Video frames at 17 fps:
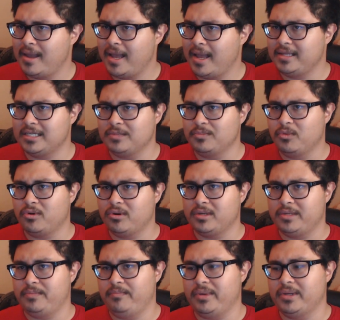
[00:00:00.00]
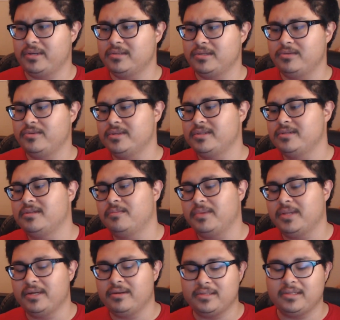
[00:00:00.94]
and just more bells and whistles to
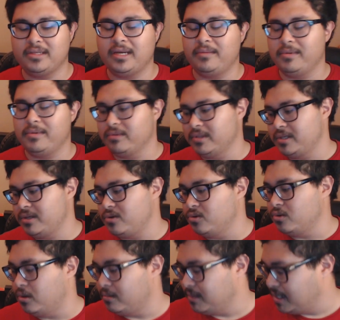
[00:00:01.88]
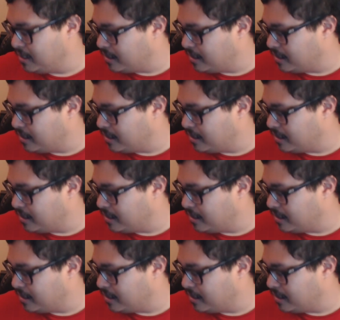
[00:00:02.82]
play with, so that'll be really cool.